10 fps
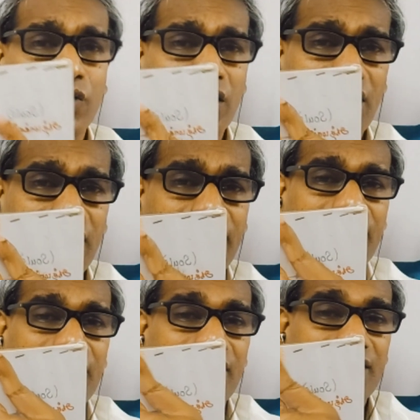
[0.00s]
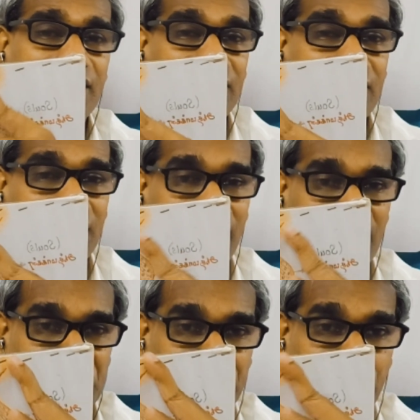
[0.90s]
Only
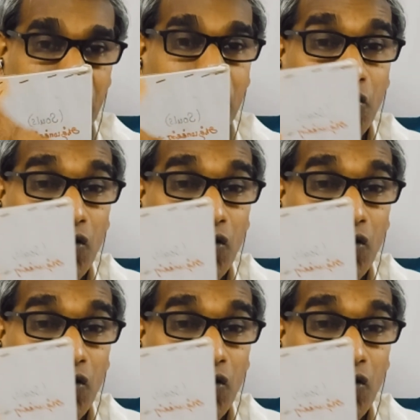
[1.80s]
God Shiva,